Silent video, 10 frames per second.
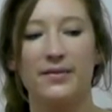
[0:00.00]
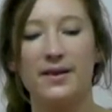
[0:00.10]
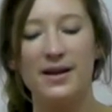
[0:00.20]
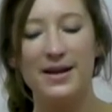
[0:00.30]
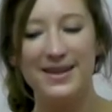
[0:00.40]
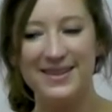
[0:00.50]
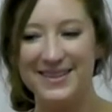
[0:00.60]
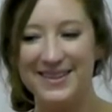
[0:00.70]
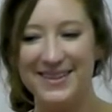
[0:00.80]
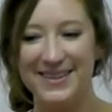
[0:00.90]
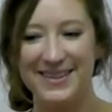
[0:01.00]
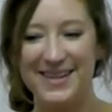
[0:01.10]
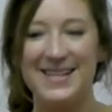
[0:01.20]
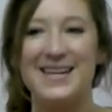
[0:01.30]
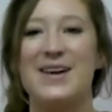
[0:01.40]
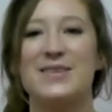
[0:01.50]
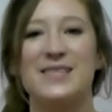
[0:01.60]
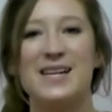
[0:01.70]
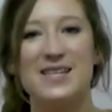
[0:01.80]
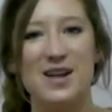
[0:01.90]
very good. Good, good. Now
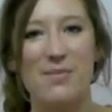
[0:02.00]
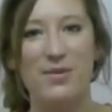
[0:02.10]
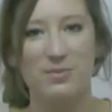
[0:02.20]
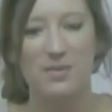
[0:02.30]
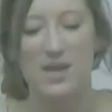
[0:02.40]
stand up with